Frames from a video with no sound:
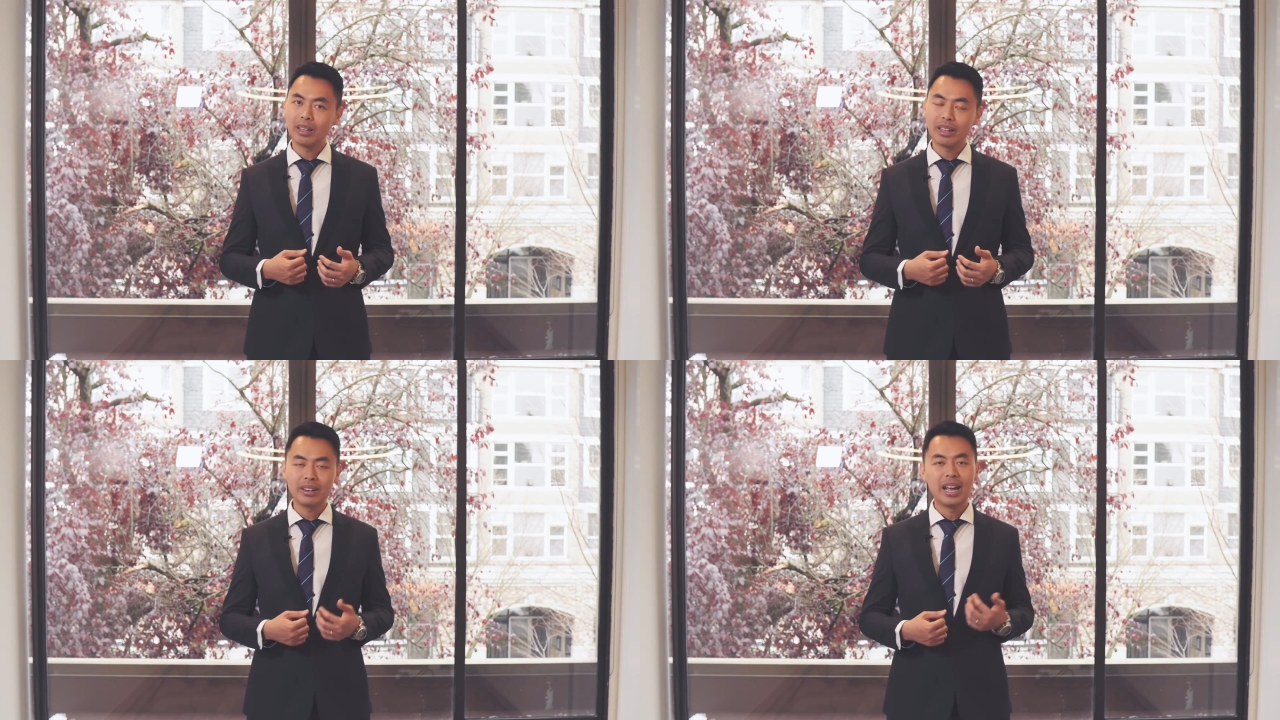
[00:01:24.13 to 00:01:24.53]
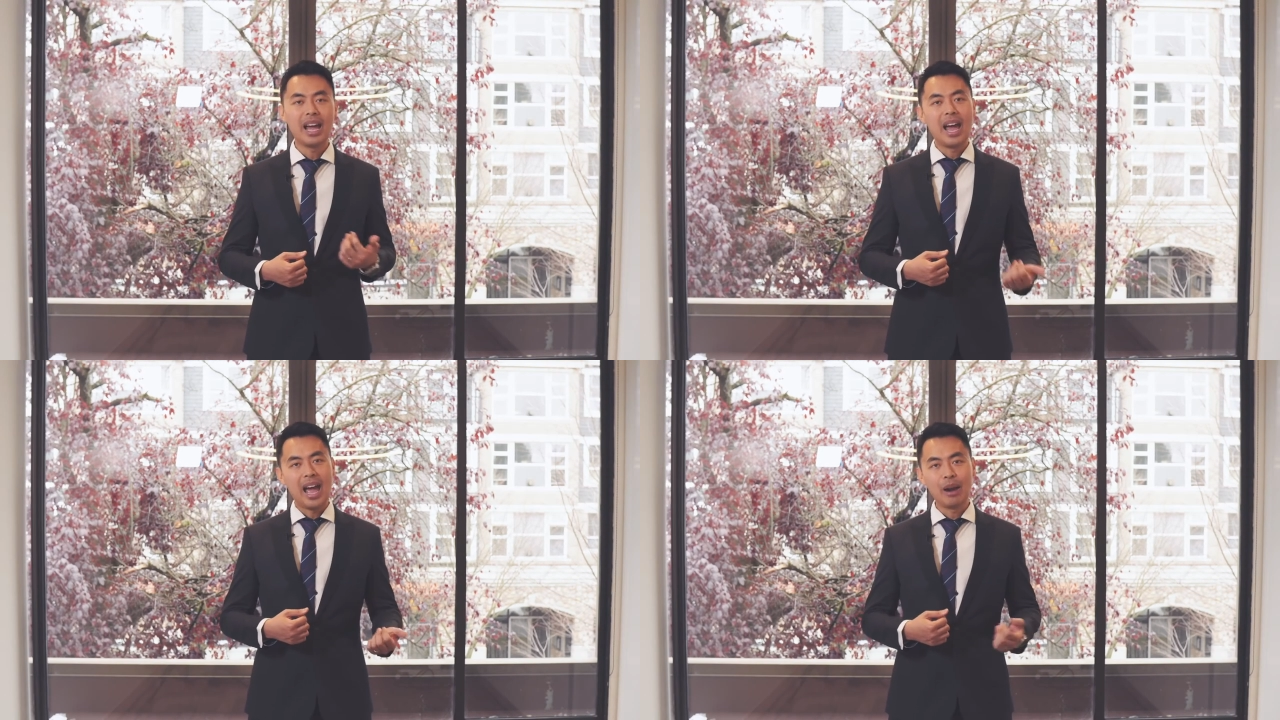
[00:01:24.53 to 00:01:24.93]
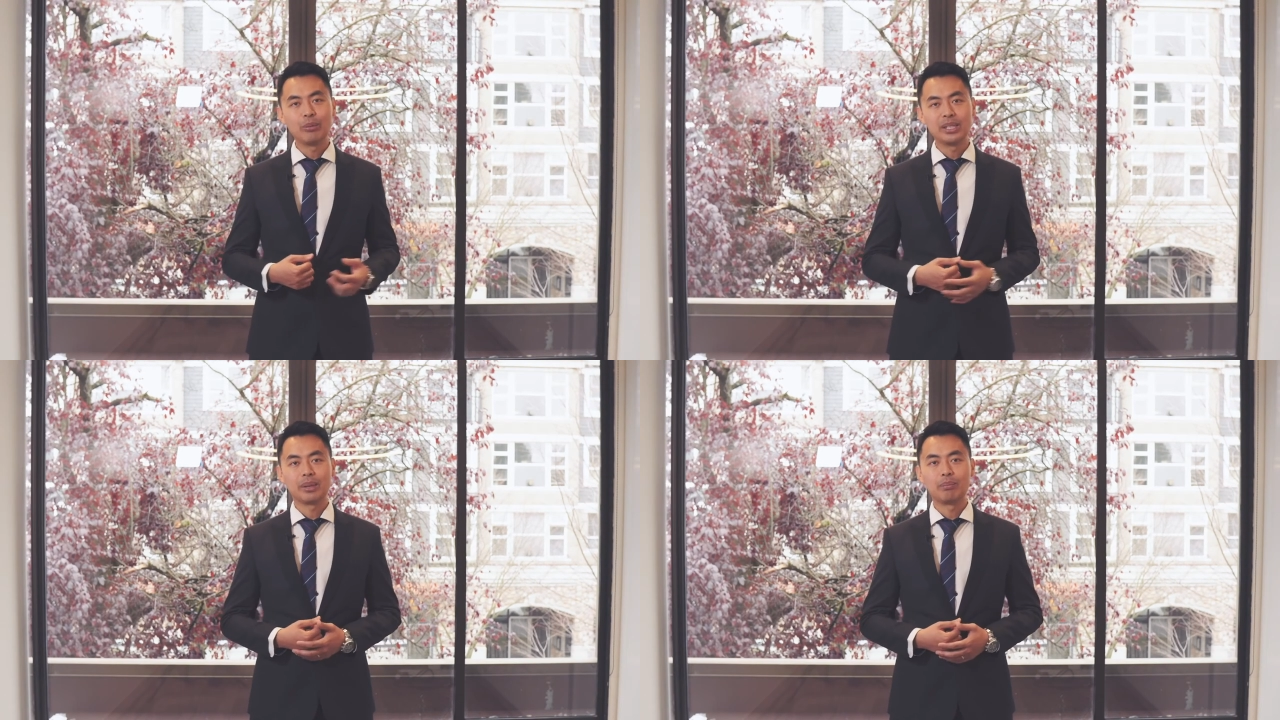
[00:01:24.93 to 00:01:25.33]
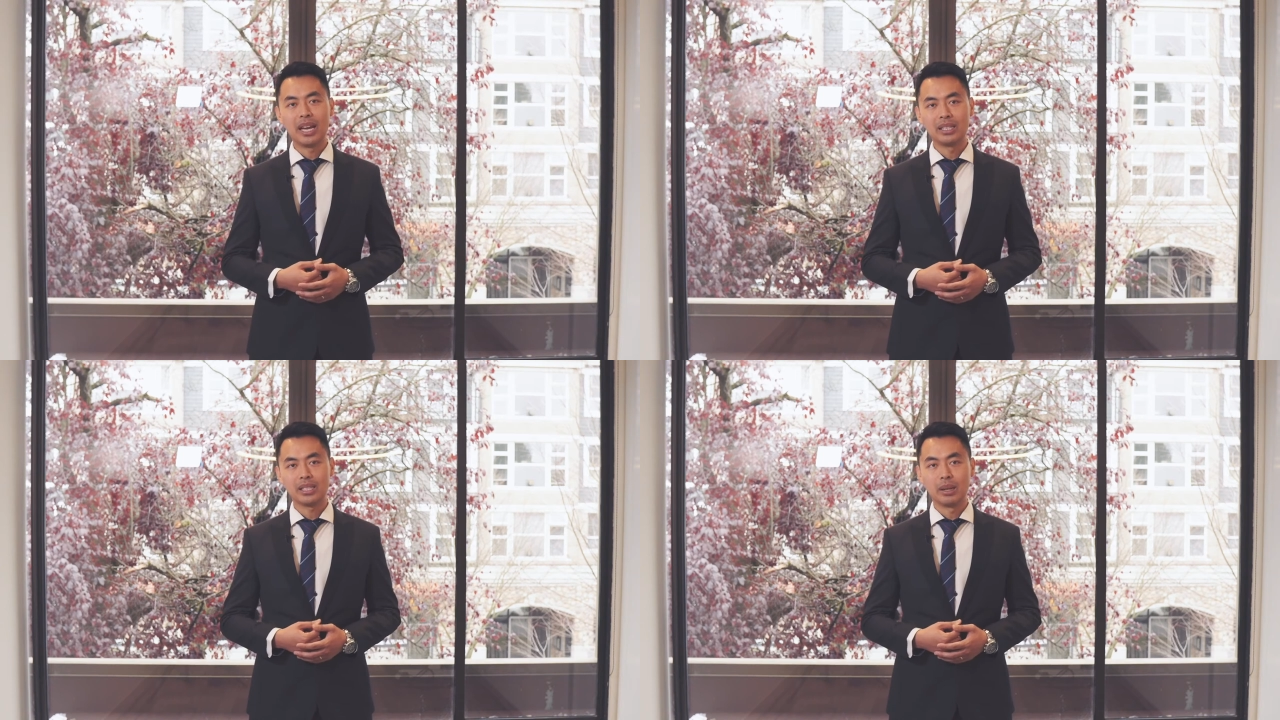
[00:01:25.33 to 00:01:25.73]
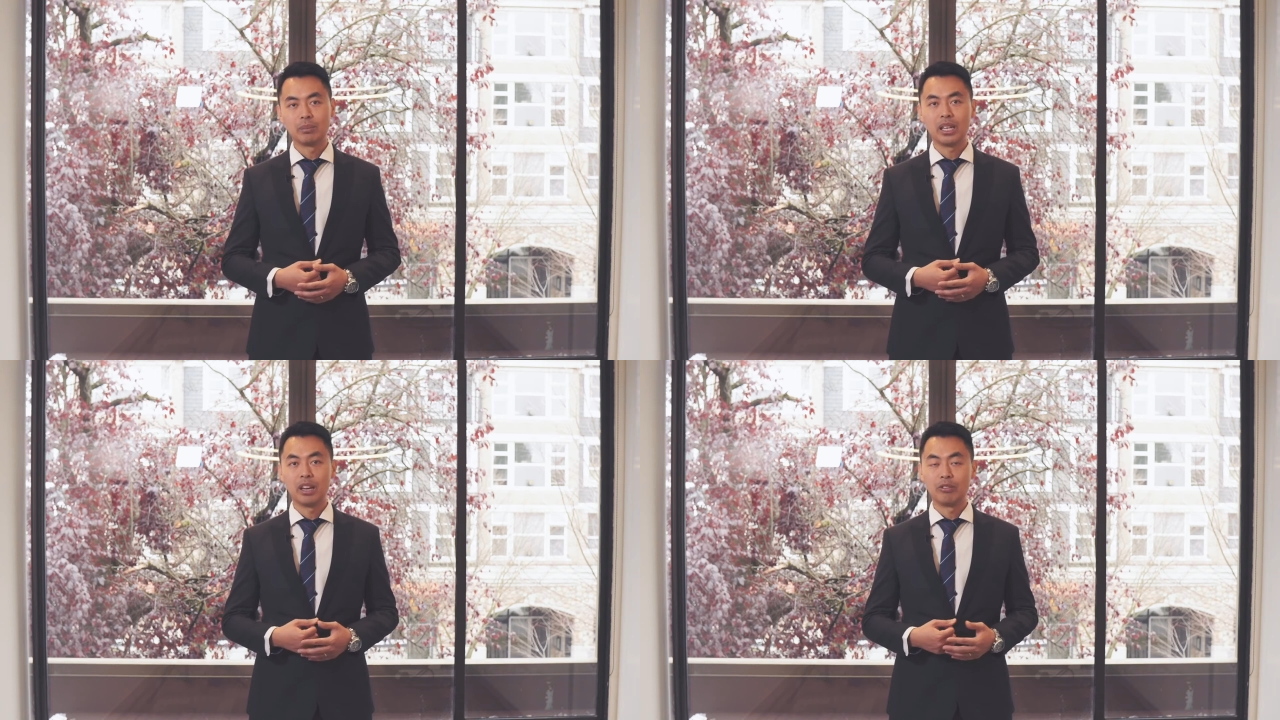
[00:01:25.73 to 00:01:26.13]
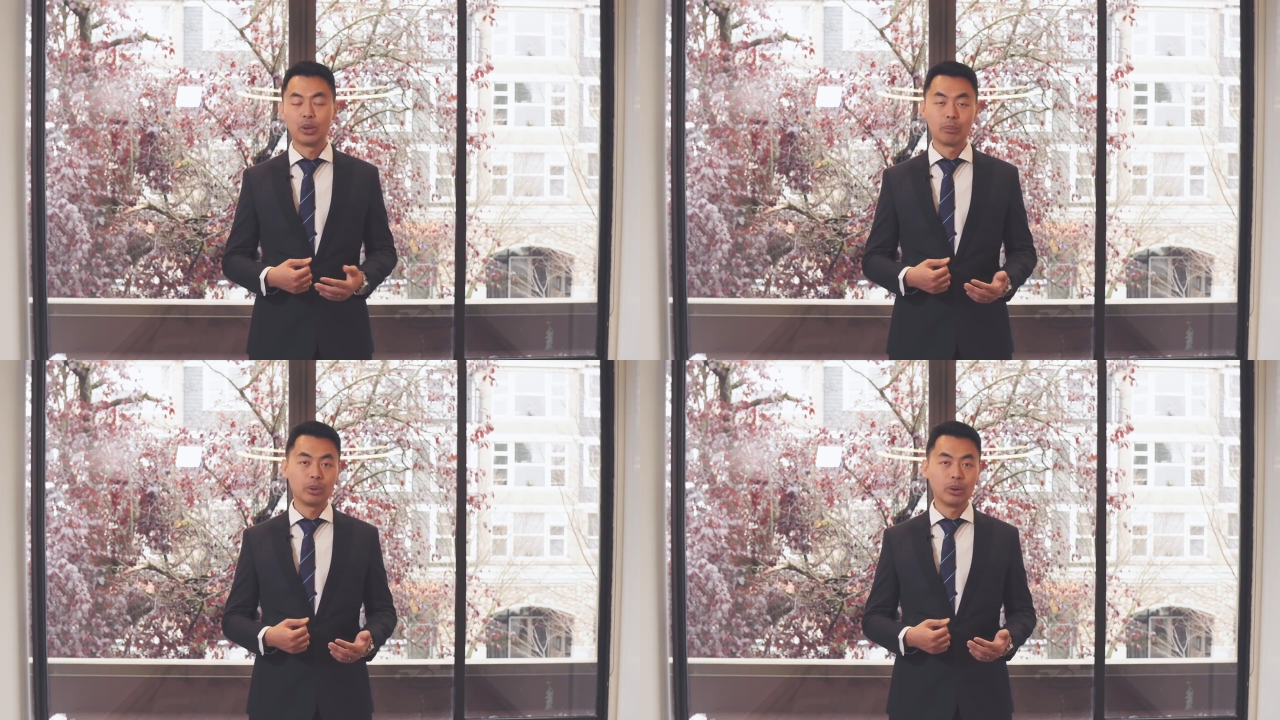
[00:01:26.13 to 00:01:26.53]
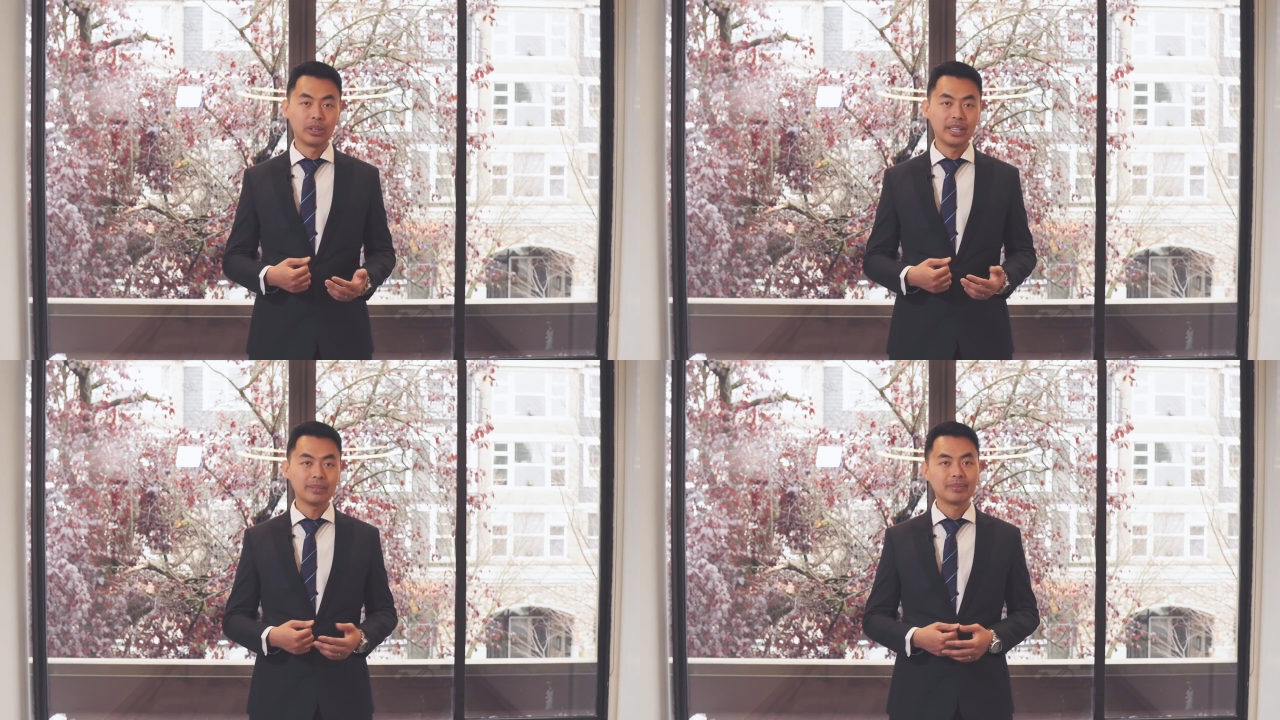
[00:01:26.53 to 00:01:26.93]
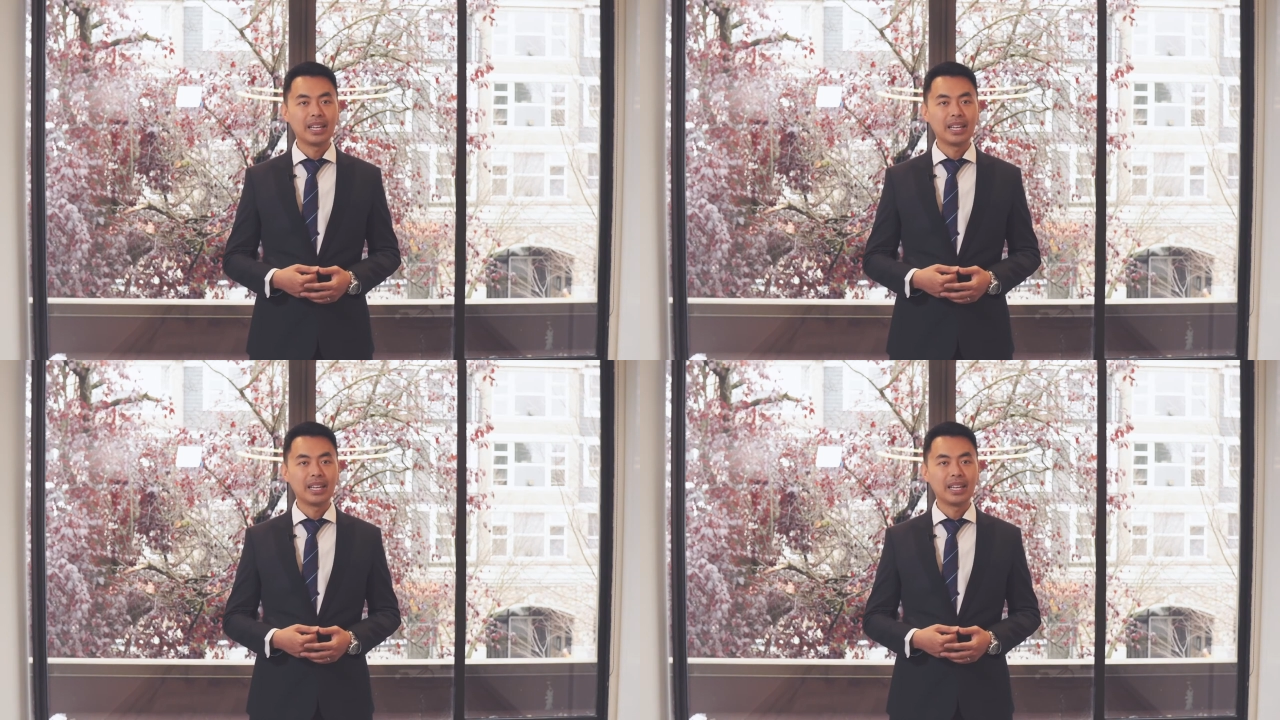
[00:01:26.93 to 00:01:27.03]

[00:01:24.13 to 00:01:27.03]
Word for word: letter and recent pay stubs if you're an employee,